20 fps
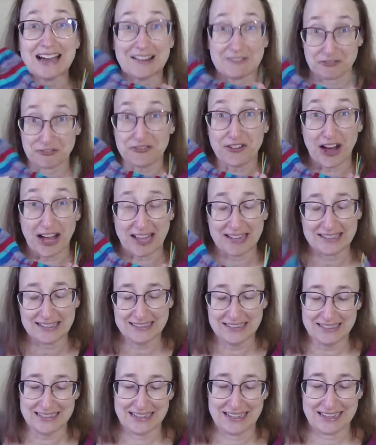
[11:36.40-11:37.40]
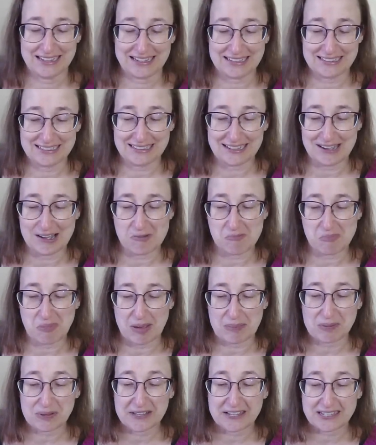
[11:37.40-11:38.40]
fun, and my
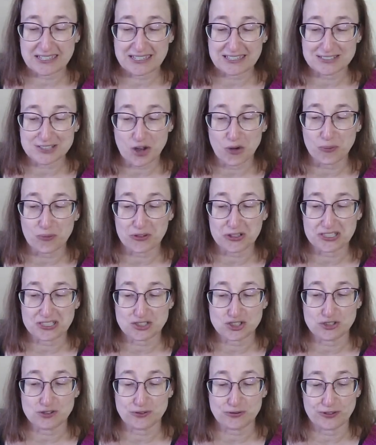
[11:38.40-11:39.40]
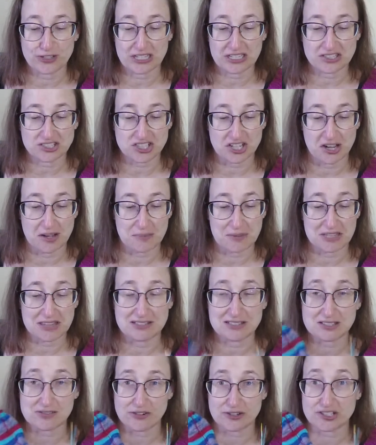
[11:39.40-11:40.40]
plan is hopefully to finish
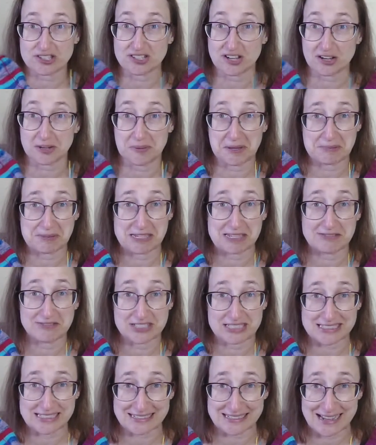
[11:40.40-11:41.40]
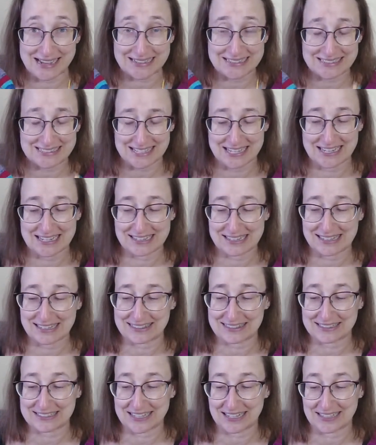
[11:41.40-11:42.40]
this first sock maybe even tonight and get
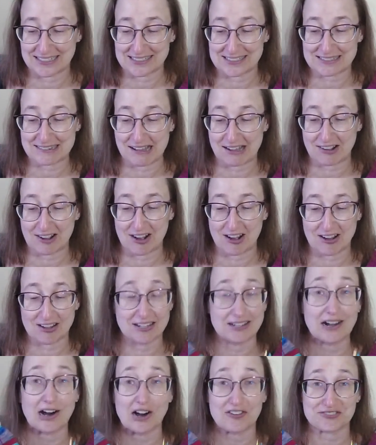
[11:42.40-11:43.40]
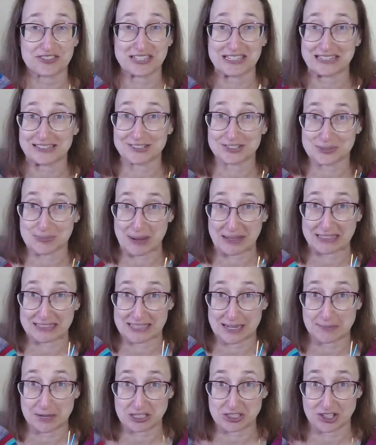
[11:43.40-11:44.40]
the second sock on and off the needles by the
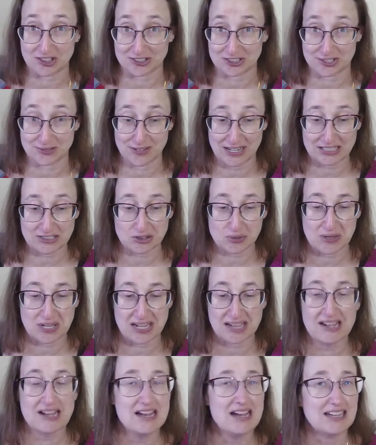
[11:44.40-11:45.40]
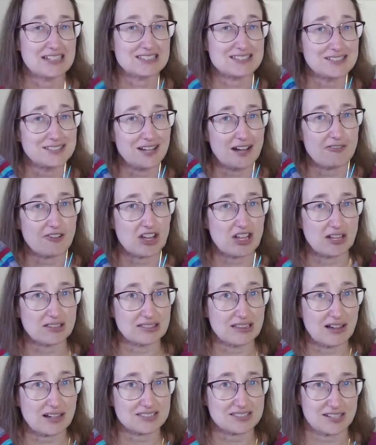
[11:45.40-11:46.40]
time I talk to you next week. I still have
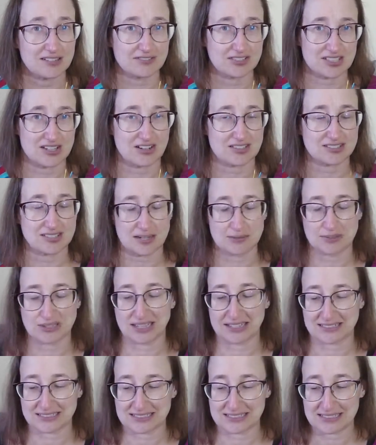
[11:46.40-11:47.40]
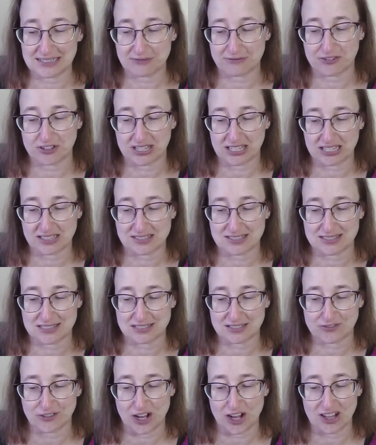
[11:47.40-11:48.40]
lots of socks I would like to knit for the kids
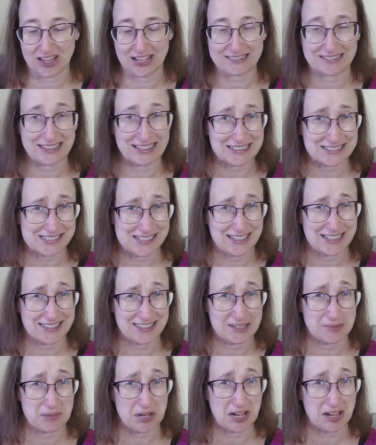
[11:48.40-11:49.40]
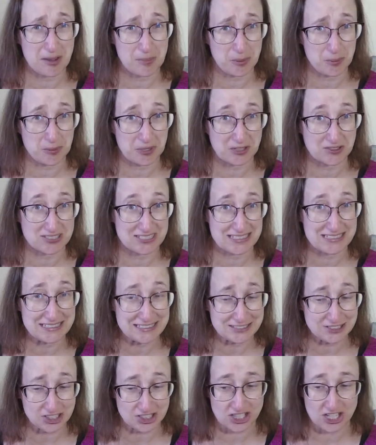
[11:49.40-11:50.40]
this fall. I'd like to get them a couple pairs
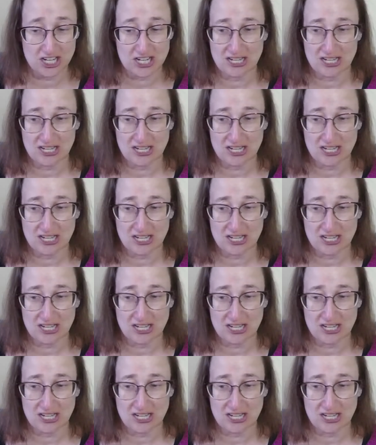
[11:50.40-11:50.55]
each,